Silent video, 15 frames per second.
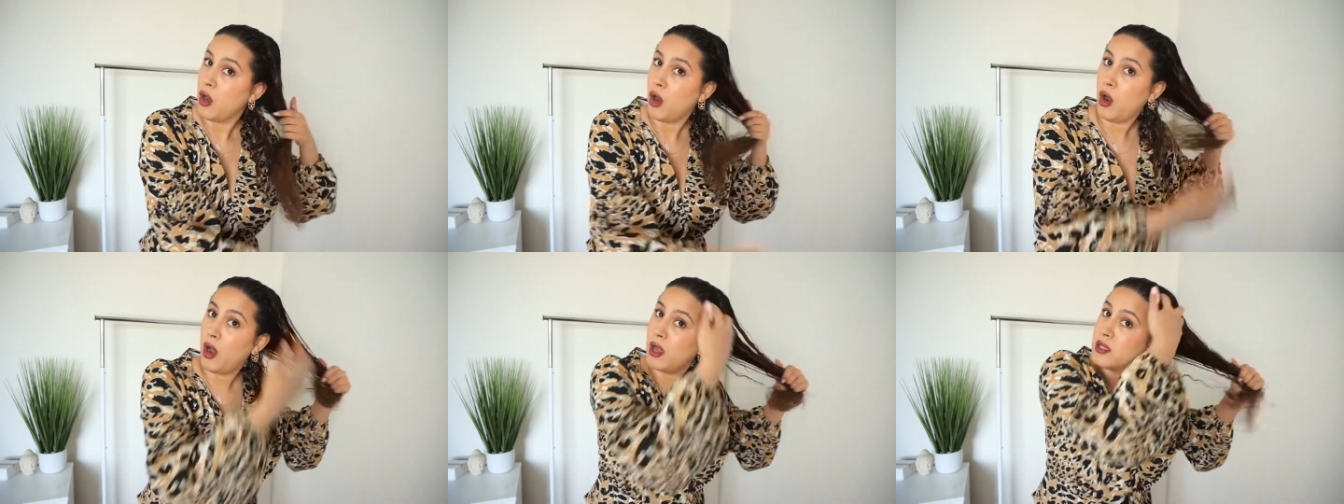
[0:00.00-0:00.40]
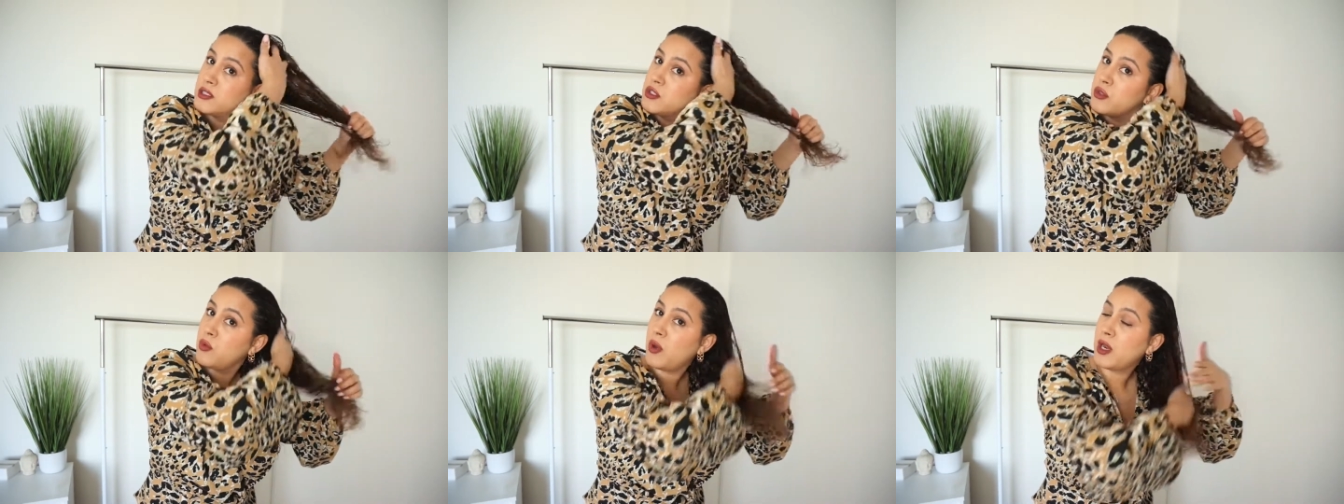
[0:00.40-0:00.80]
I
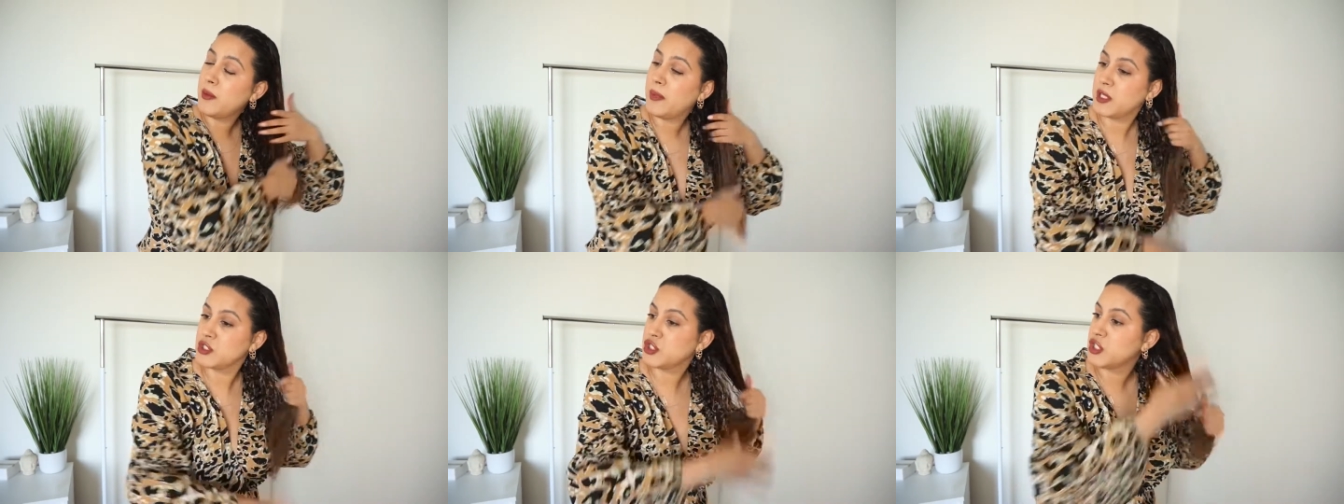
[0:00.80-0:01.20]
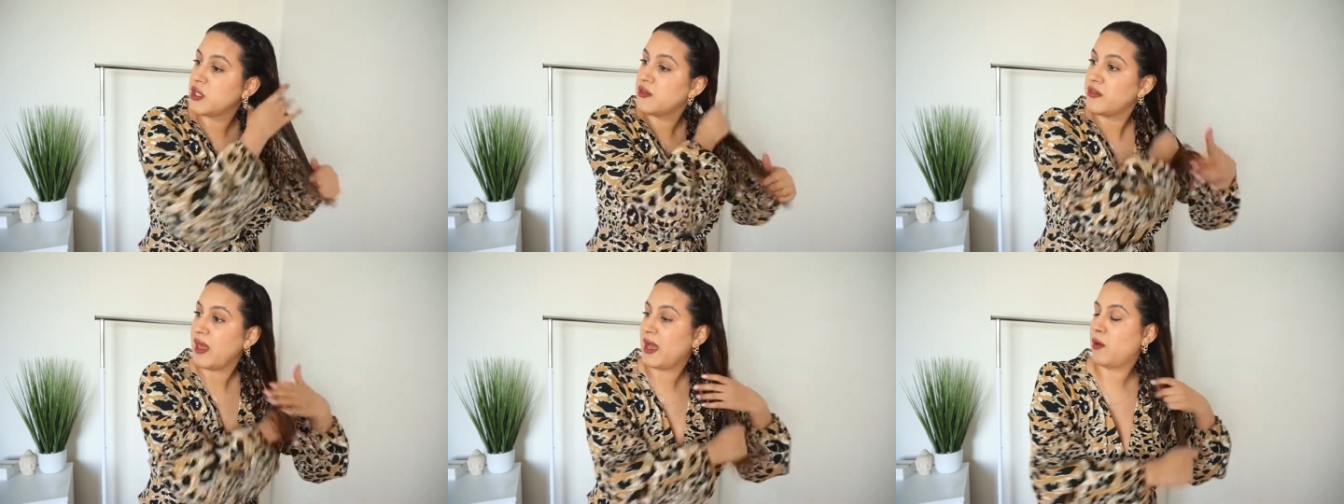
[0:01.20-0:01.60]
did want to
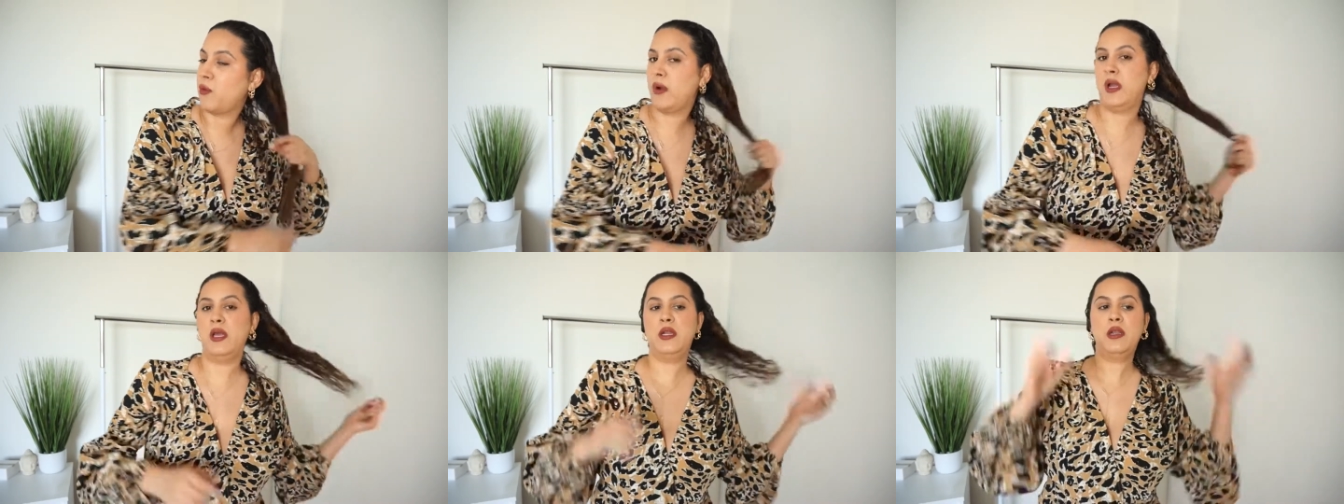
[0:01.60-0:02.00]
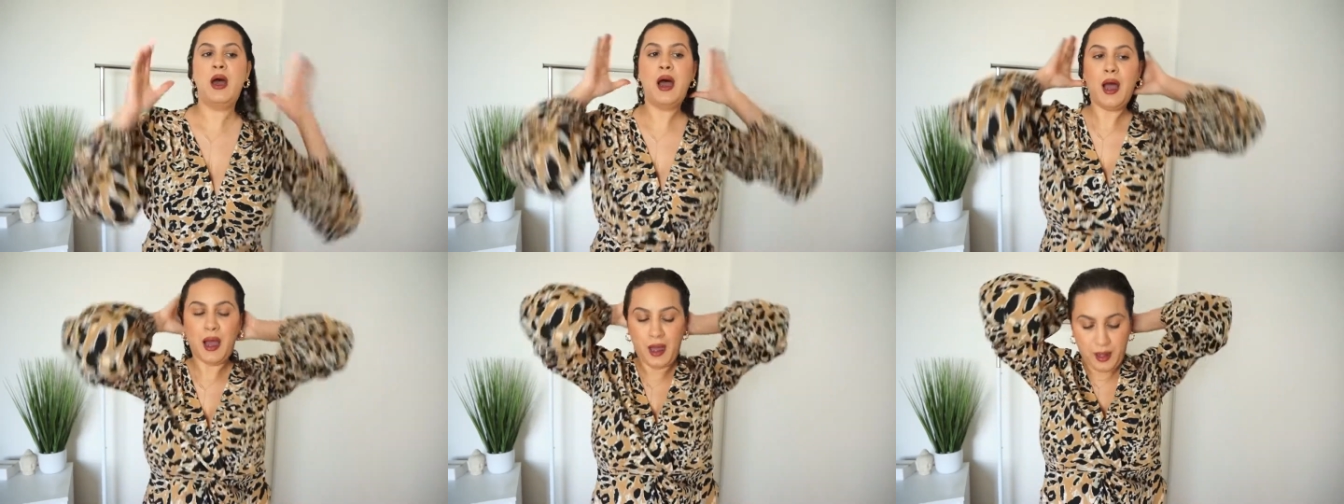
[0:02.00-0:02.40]
mention that when,
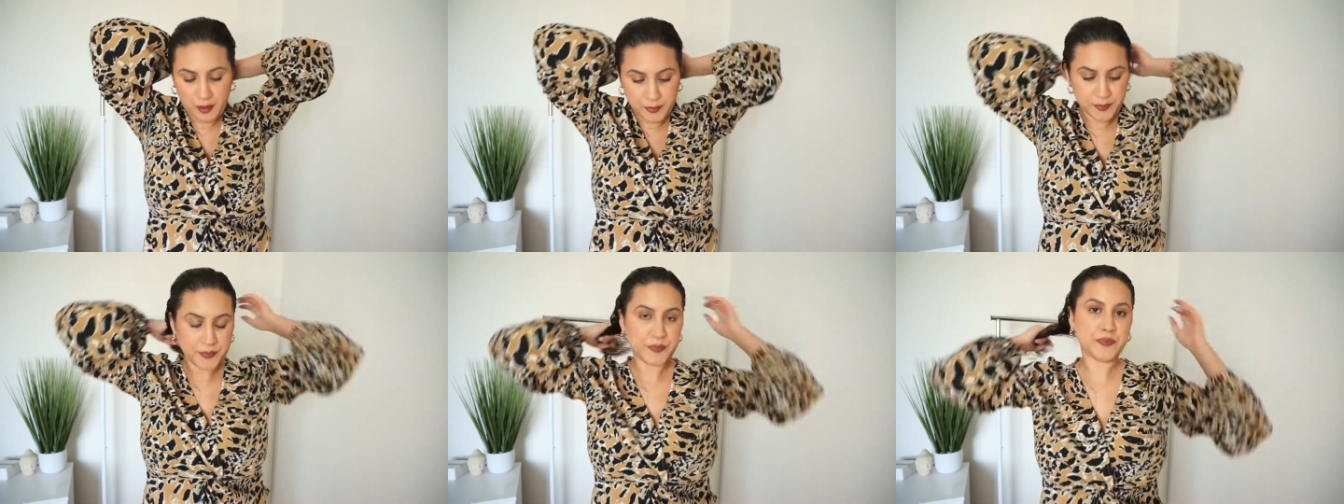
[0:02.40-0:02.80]
um,